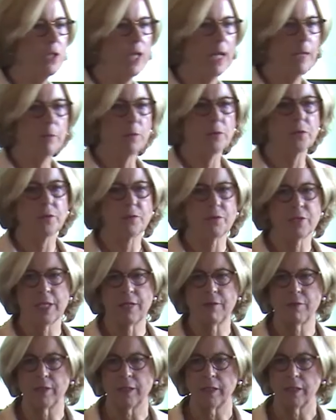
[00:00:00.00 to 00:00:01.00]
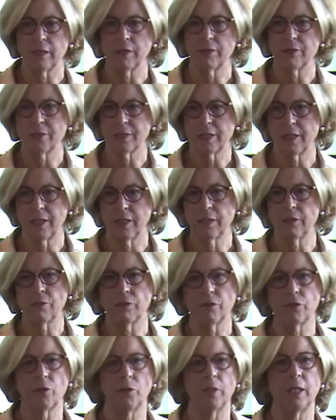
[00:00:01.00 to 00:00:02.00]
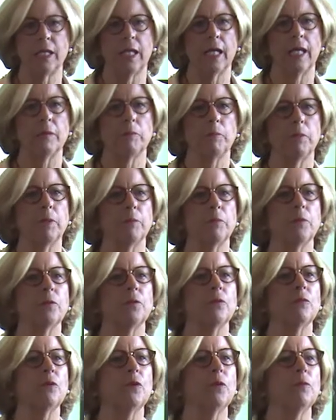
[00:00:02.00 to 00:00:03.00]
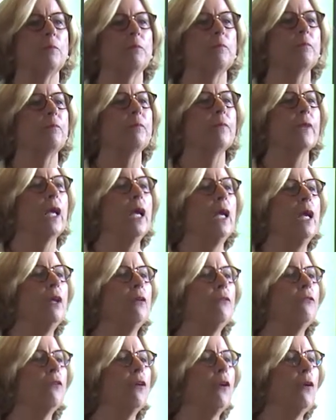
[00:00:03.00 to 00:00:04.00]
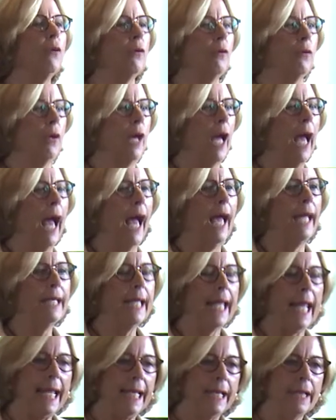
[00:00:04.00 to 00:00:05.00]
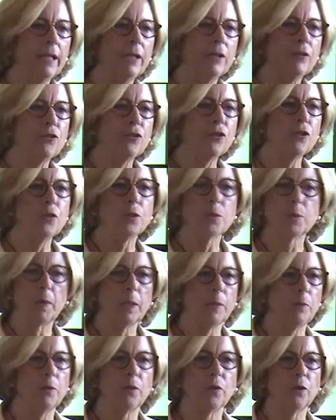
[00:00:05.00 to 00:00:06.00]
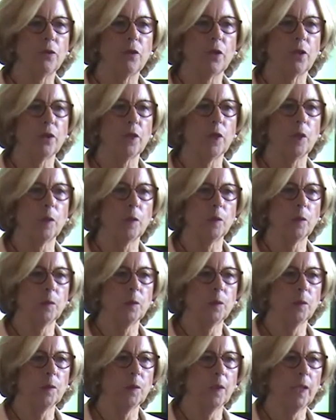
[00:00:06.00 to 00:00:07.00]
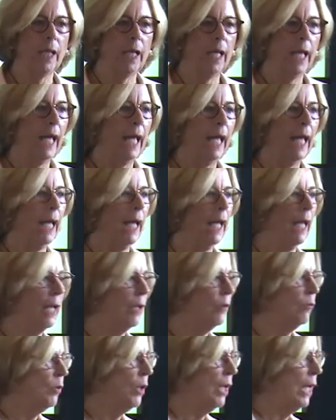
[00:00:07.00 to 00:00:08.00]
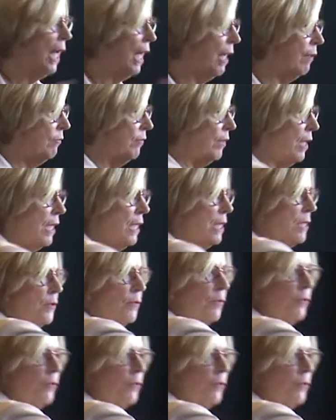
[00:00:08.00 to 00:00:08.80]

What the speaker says: tables of seven, because I think there are 28 people in the room. So, again, choose people you don't know. And we'll have these